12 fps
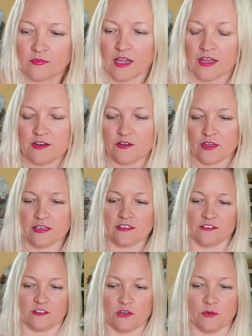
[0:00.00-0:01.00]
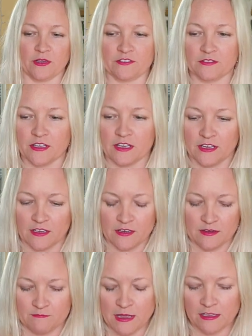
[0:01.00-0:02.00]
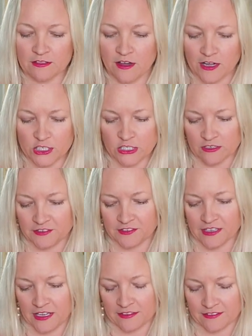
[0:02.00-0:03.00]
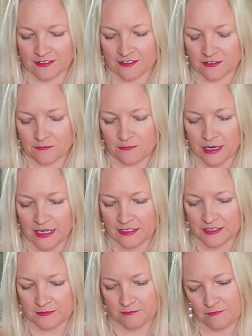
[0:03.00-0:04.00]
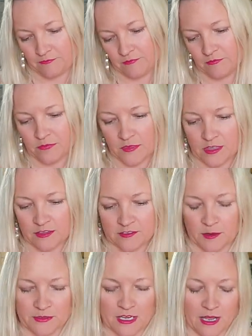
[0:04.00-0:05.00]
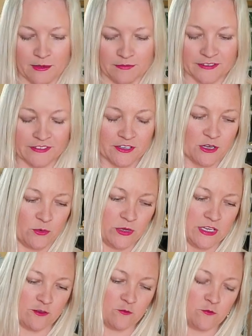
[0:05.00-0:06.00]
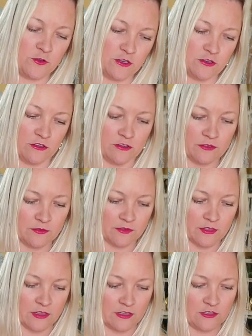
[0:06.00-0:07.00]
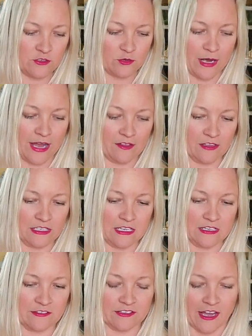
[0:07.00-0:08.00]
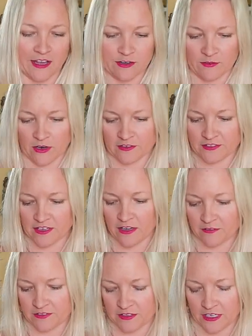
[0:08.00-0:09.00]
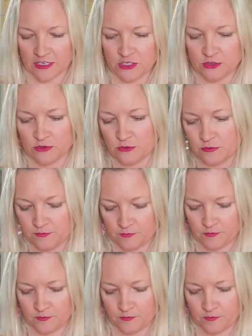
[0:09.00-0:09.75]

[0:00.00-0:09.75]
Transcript: I know that doesn't always make logical sense, but sometimes we can feel duality inside of ourselves, and I do.